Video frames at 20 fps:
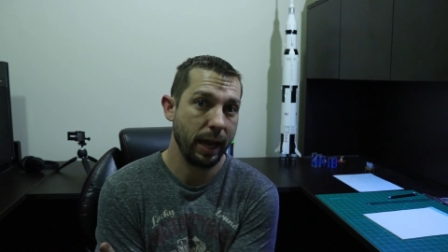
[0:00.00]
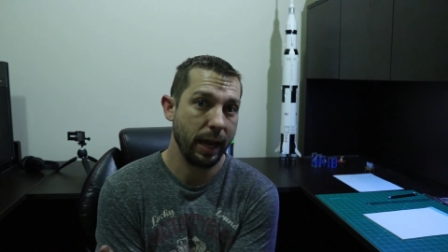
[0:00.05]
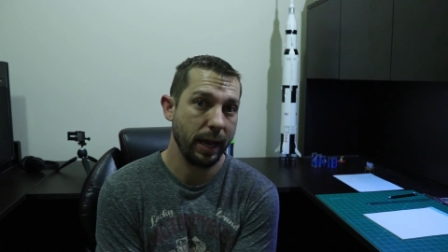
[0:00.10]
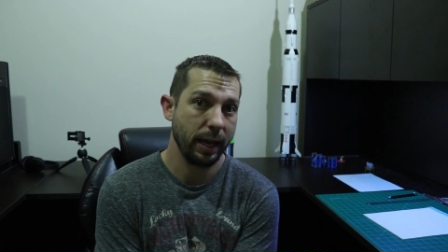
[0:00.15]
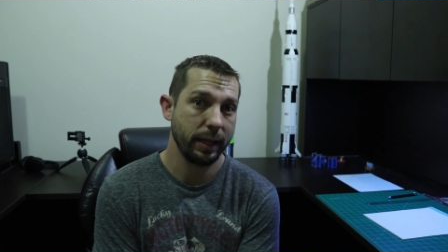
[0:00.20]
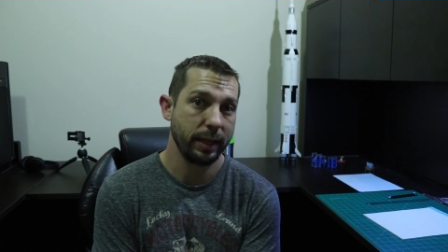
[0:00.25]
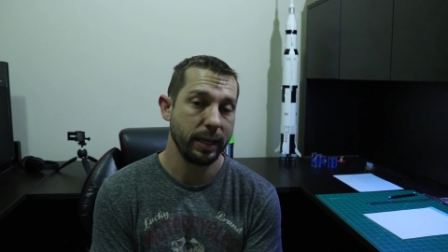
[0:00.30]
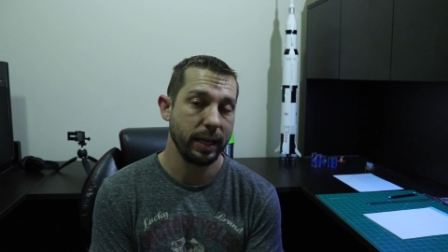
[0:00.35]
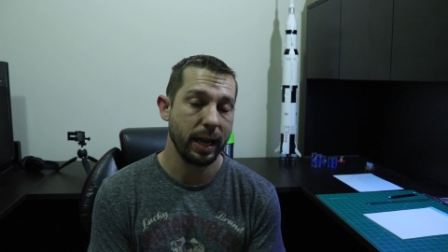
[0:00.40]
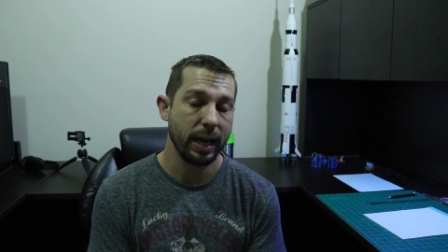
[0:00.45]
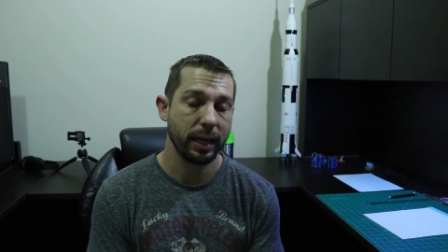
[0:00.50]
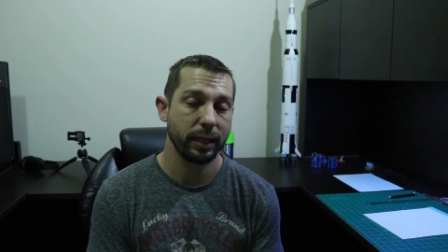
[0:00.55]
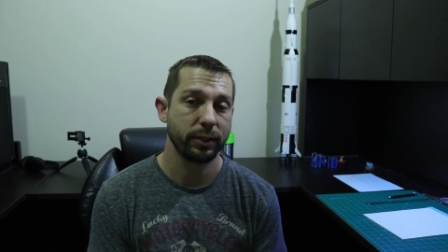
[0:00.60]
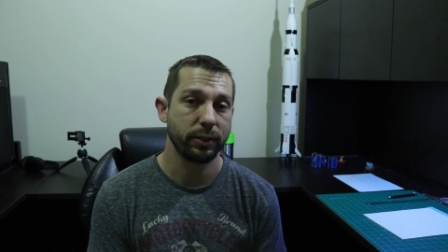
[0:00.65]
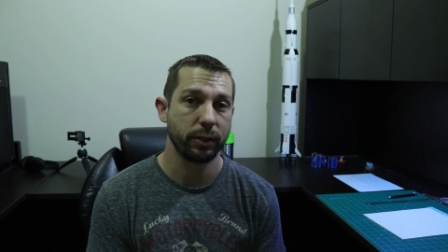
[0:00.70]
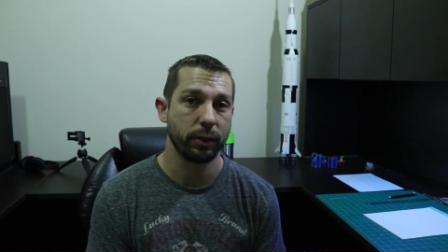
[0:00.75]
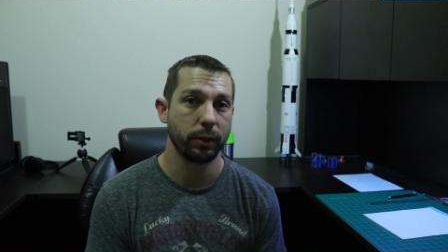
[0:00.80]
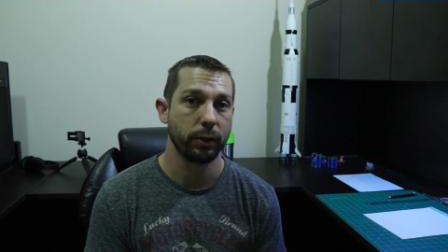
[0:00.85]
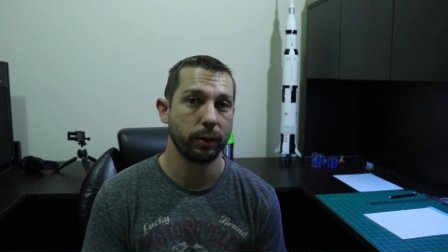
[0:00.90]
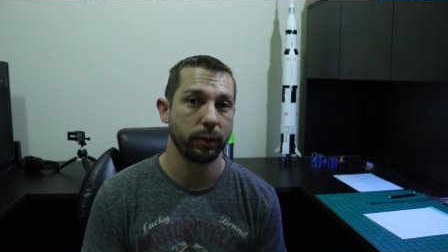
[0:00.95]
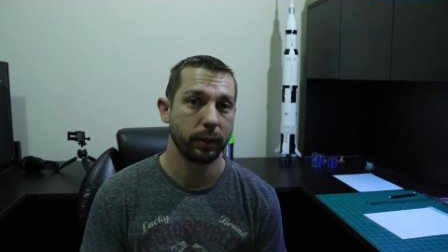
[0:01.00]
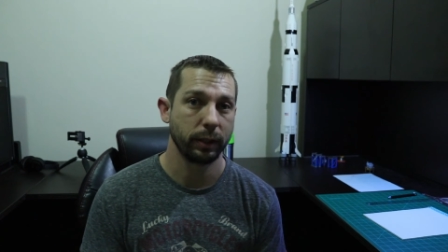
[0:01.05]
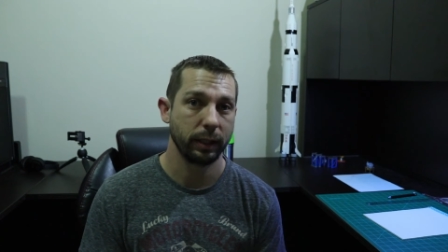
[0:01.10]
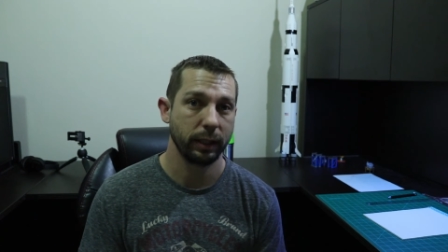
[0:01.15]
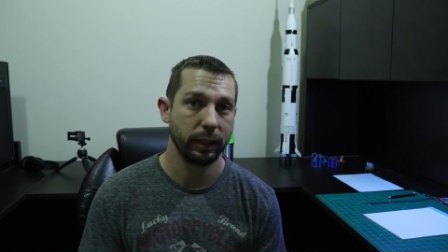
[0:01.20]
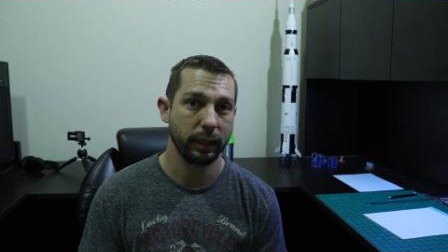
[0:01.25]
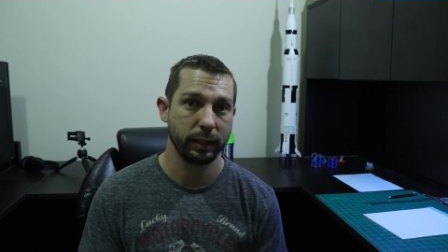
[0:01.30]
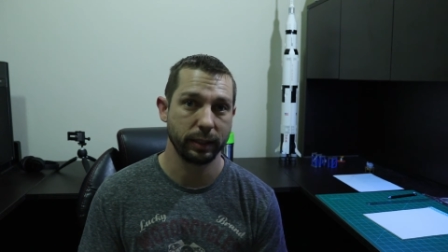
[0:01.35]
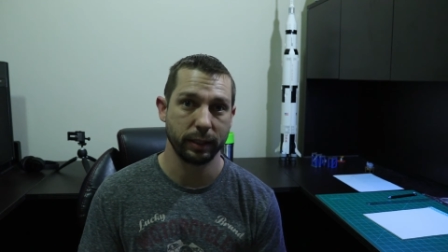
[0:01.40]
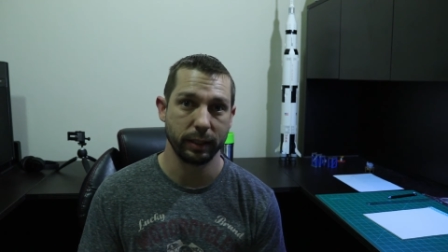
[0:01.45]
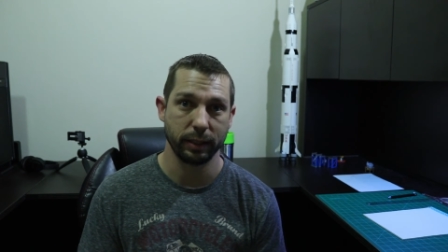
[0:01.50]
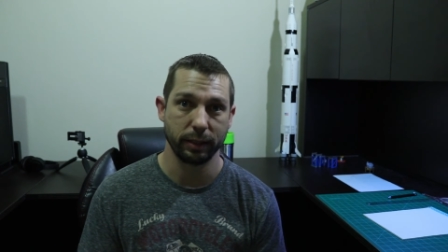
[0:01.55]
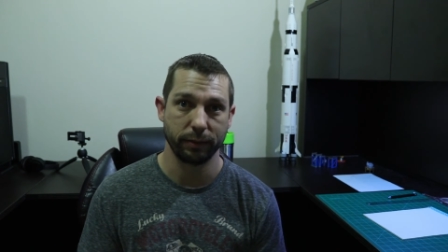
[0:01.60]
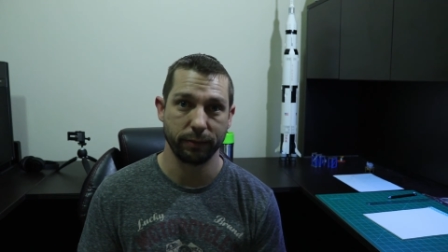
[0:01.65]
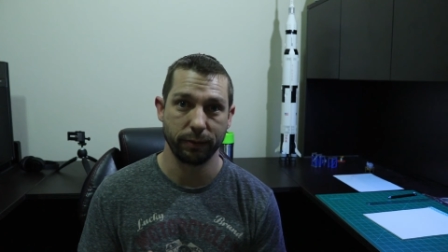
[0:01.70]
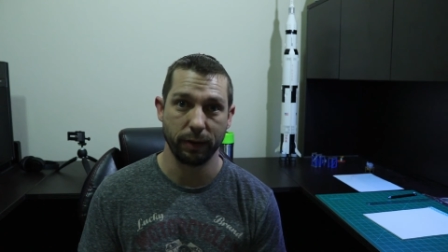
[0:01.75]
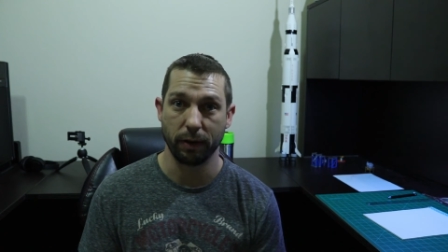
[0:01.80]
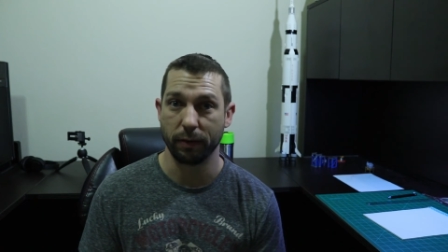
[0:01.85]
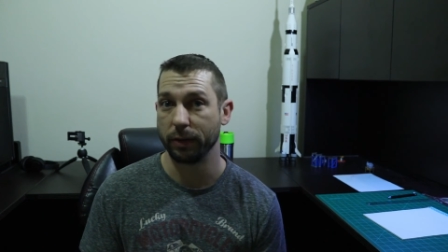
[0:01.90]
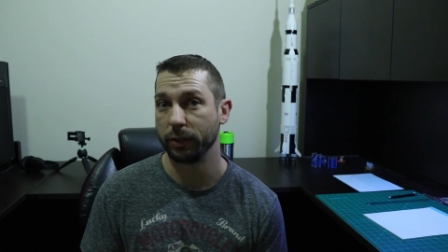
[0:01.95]
And the answer isn't
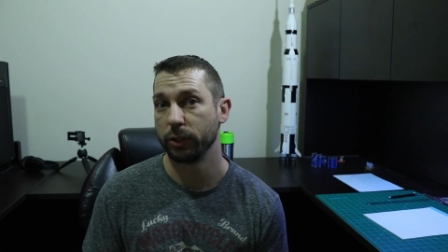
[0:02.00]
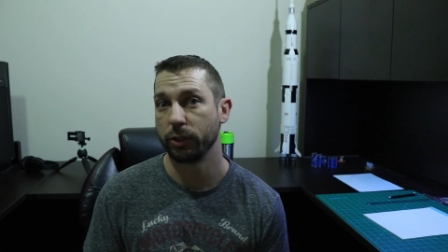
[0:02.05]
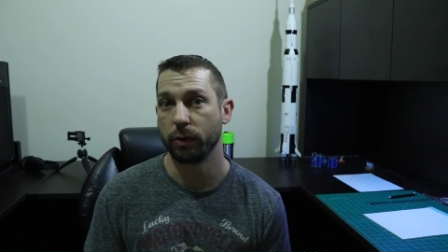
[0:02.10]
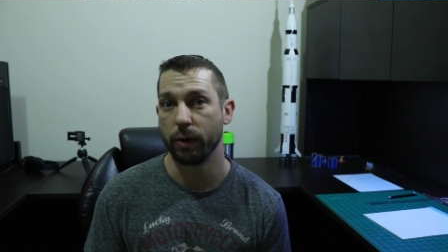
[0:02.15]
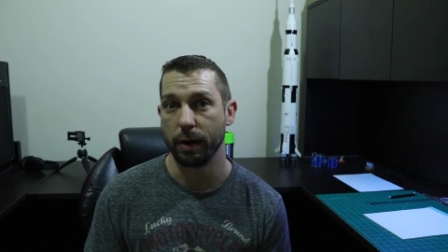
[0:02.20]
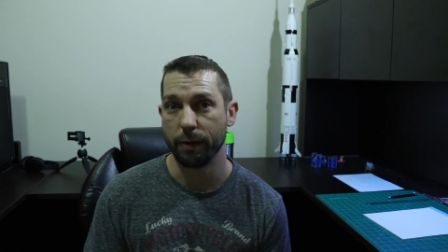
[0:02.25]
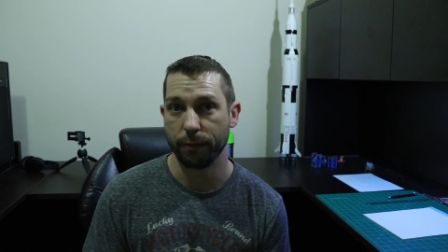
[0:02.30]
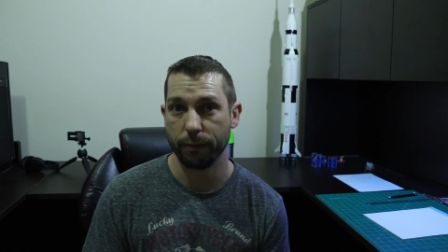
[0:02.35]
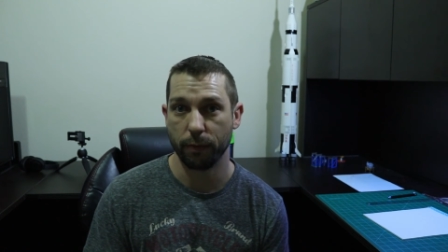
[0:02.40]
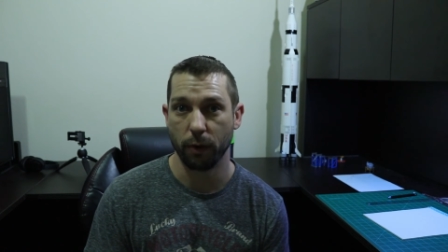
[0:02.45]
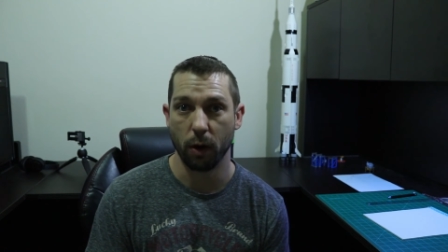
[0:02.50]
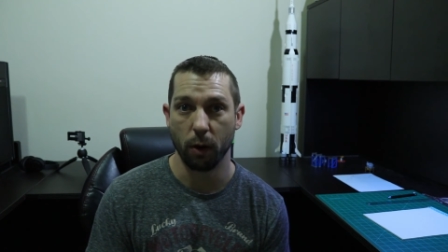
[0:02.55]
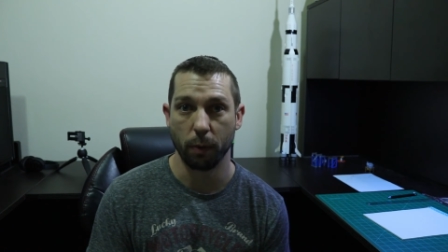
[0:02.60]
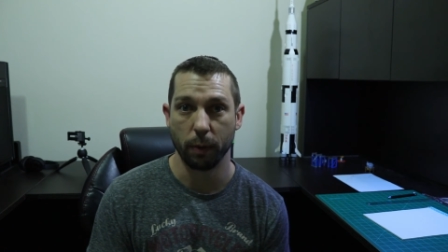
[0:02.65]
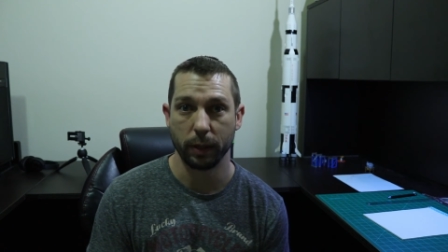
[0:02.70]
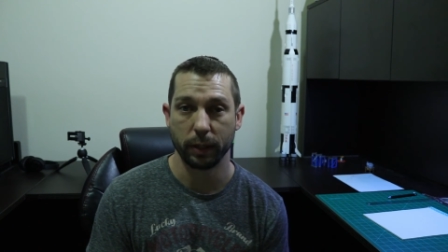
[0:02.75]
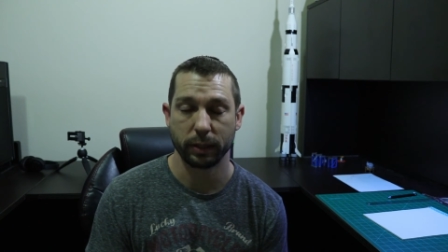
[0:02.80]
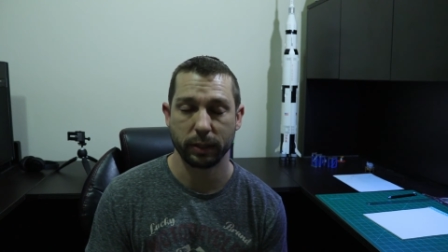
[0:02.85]
very straightforward.